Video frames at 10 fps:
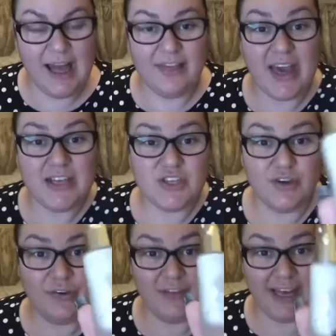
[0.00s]
Their
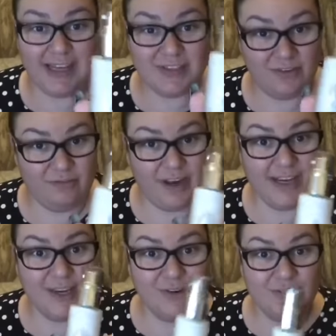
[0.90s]
stuff is
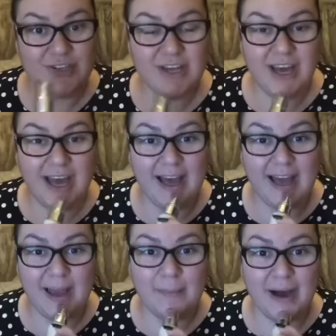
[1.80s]
really good.
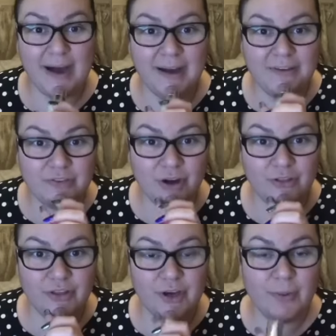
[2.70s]
I've got
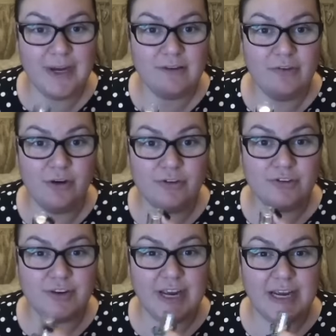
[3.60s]
the Queen of
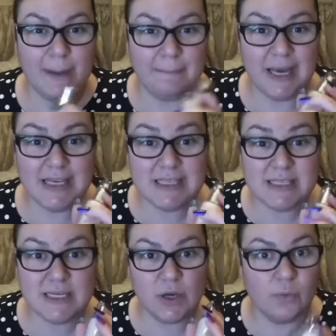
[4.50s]
Hungary
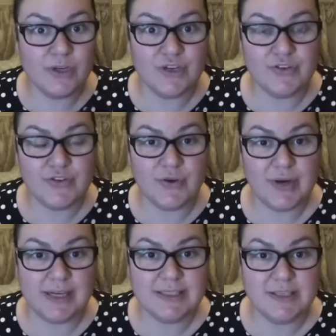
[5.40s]
Mist, which is so
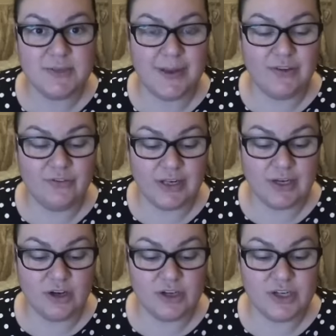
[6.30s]
nice. It smells really
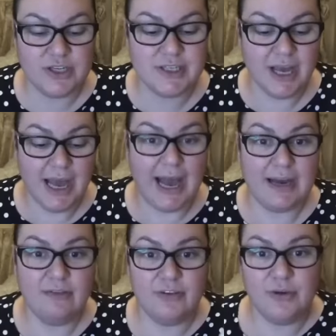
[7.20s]
gorgeous. And
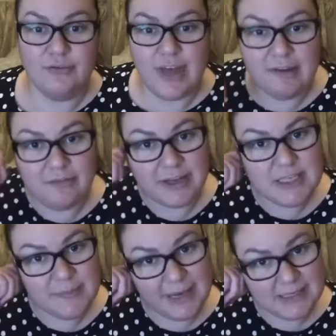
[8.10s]
a few of their
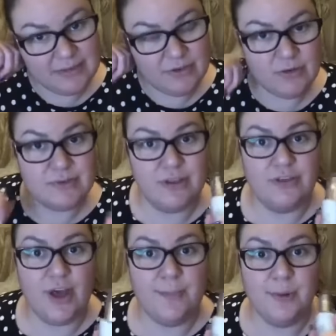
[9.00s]
face masks. I've used the
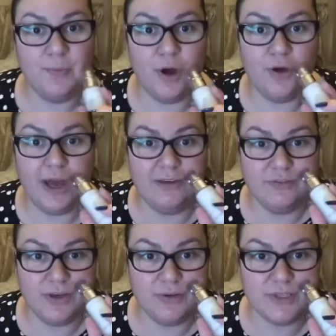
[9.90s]
thermal one. I've
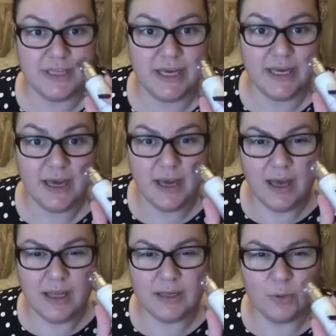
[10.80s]
used the
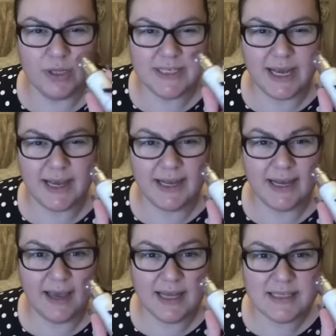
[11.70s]
one that's like a
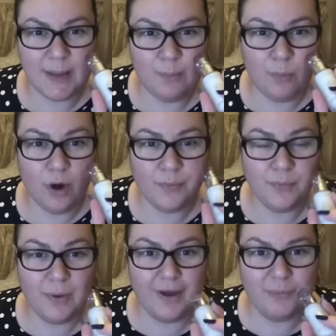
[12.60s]
clear type
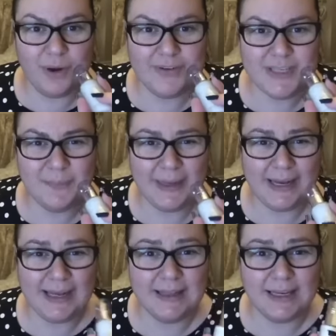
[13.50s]
one, where it's a bit
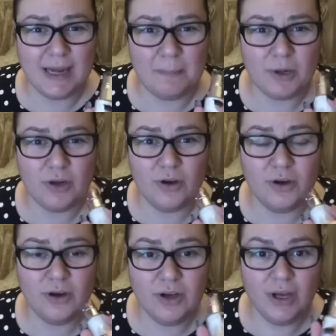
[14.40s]
like the Glam
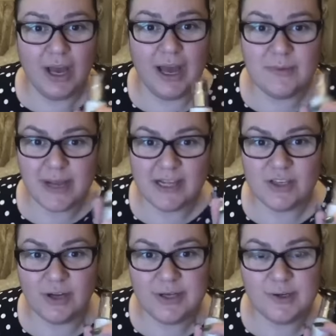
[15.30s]
Glow. Gets
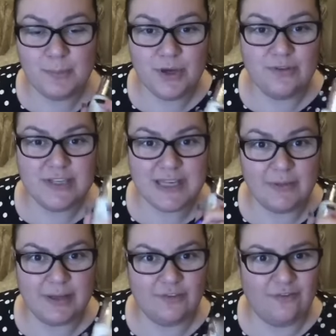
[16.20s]
all of your impurities out.
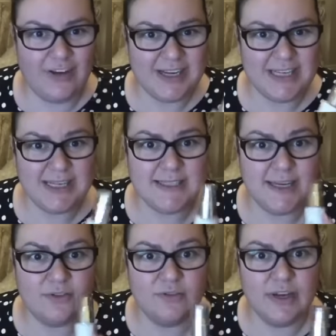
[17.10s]
That's
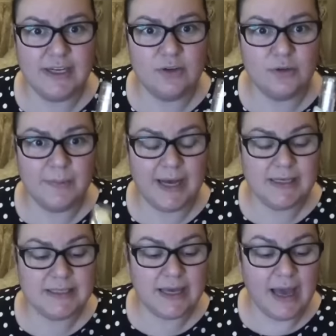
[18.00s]
fantastic. Really good
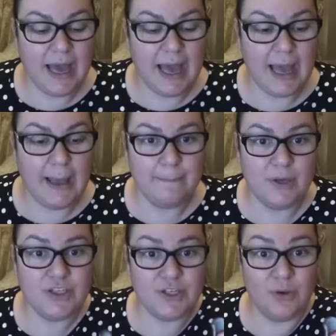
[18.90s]
mask.
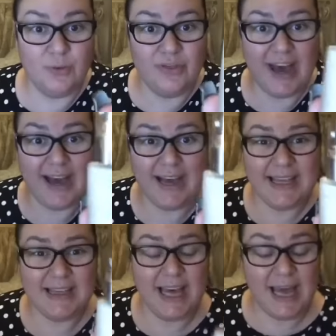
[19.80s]
So that
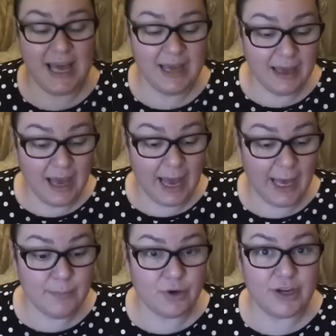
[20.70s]
in there,
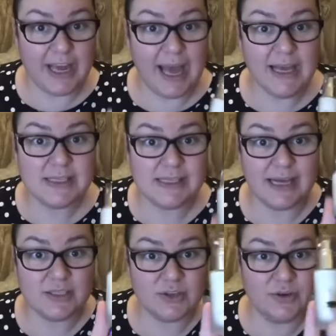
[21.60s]
I'm going to guess
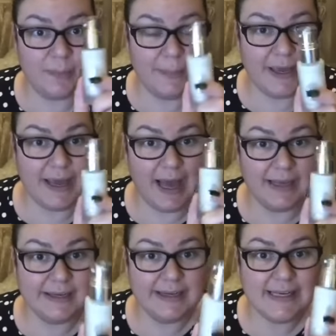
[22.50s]
that's going to be
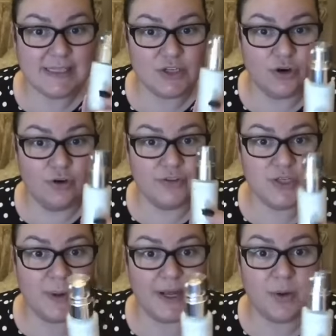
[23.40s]
at least over
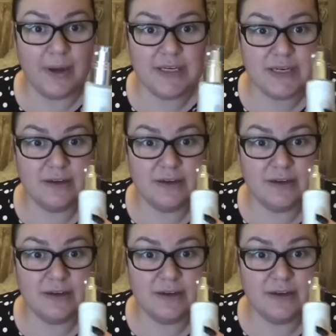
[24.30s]
20 quid.